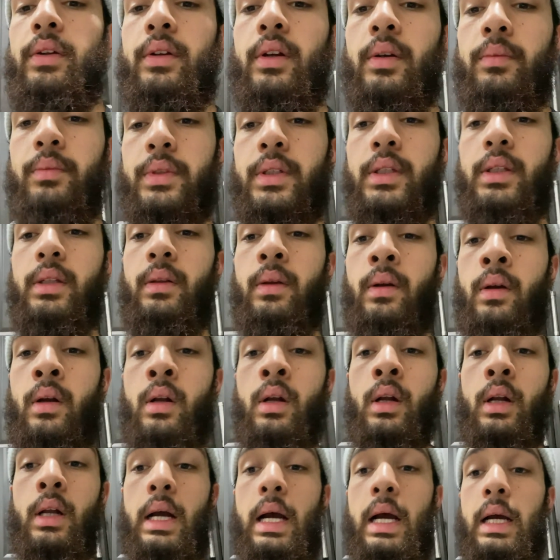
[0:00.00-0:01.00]
comes in.
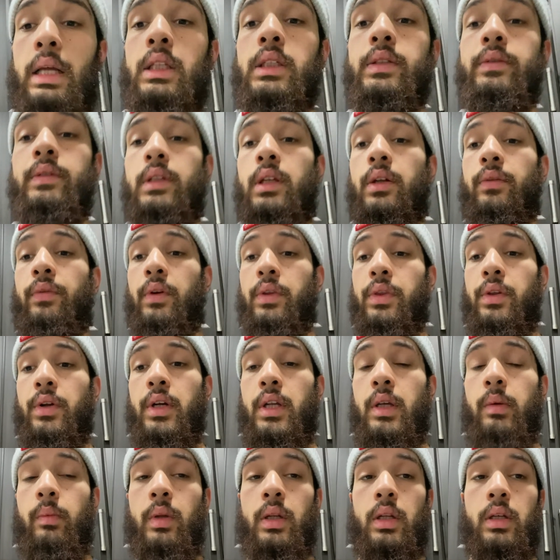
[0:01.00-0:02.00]
I leave it there for
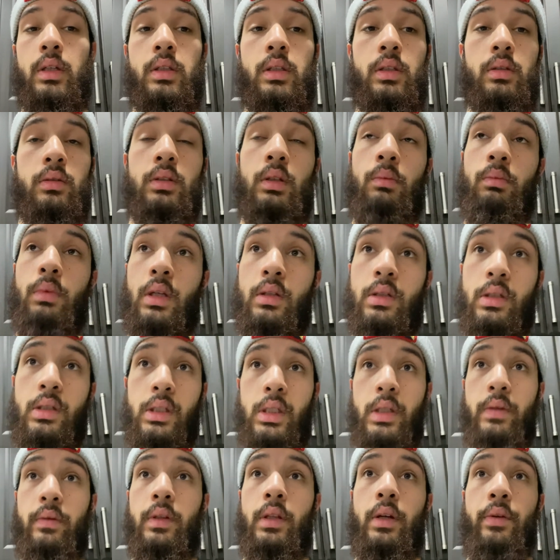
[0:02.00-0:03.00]
30 minutes. Sometimes I
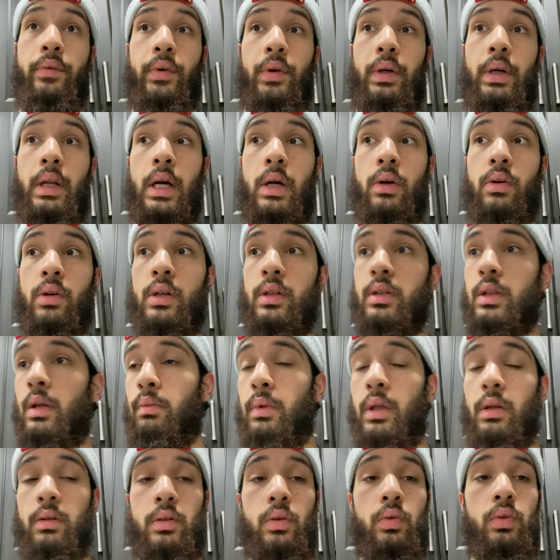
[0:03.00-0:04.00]
leave it there for an hour.
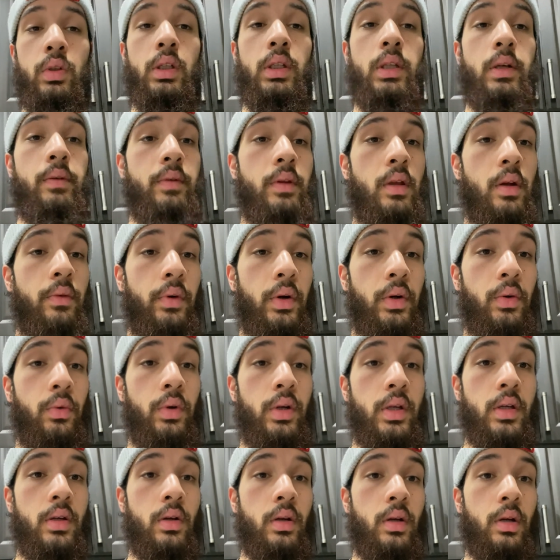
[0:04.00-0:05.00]
Sometimes I only leave it there for
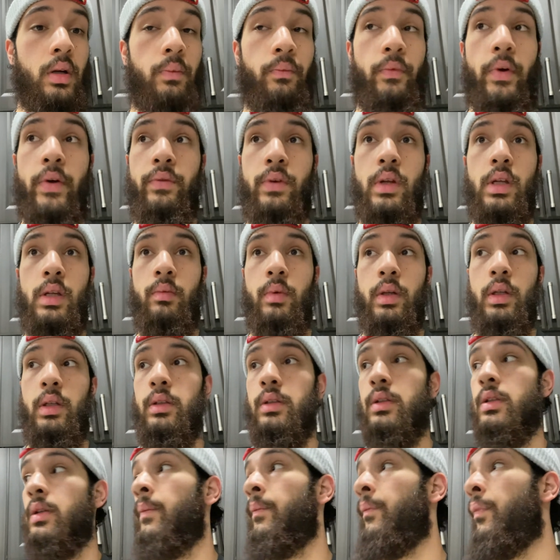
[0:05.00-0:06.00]
20 or 15
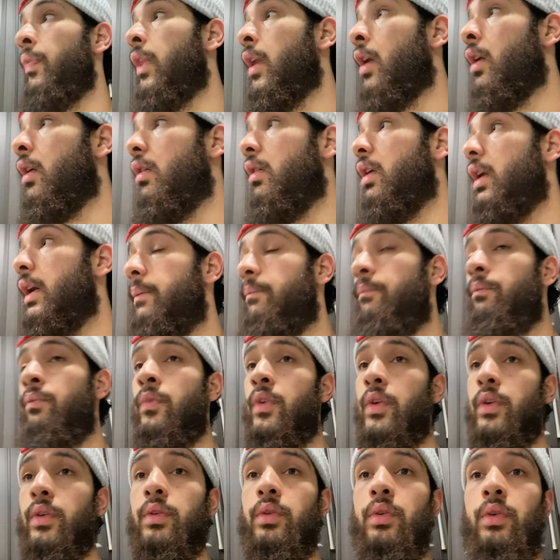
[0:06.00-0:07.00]
minutes, right?
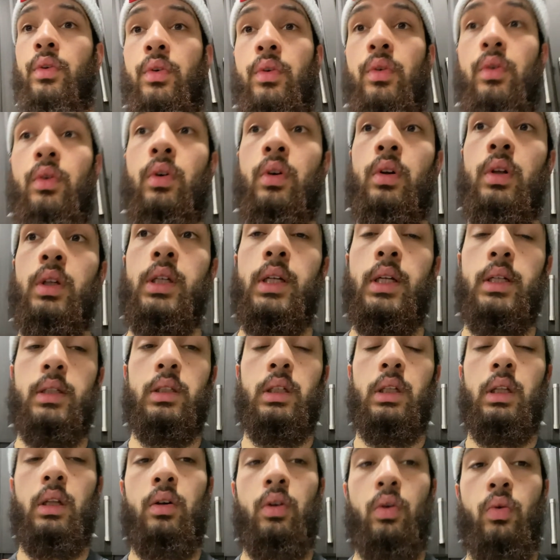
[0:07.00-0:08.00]
So here's a
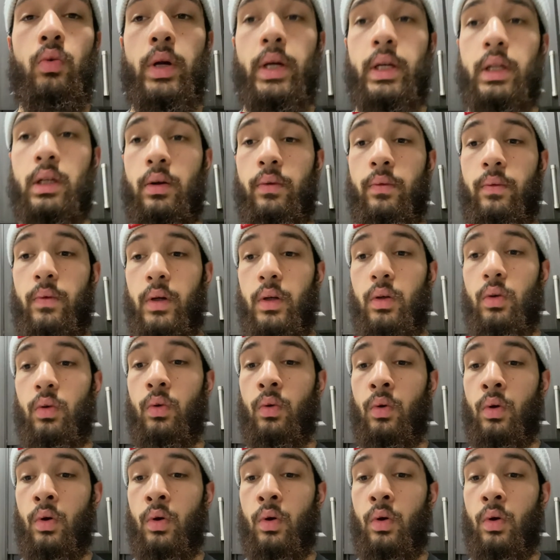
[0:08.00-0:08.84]
little quick tip for you.